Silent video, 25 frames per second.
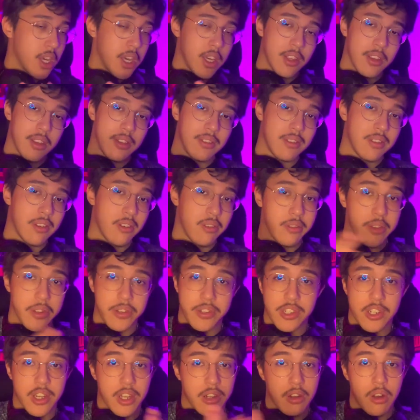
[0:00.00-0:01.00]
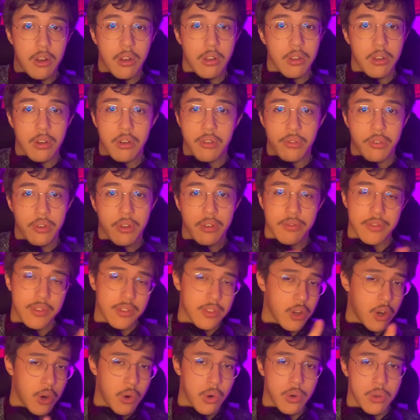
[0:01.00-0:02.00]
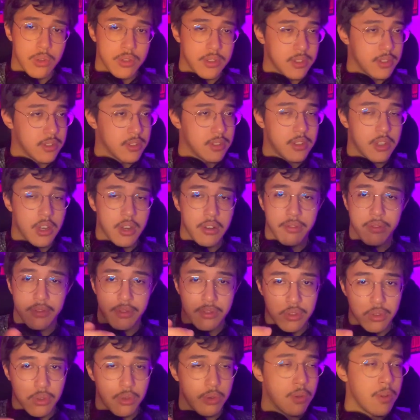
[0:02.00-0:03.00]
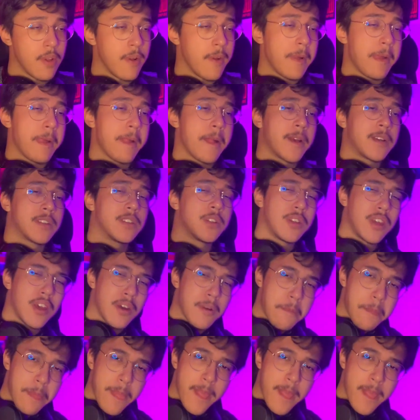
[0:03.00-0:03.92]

It's on the channel all over. Star Wars and stuff too. So yeah,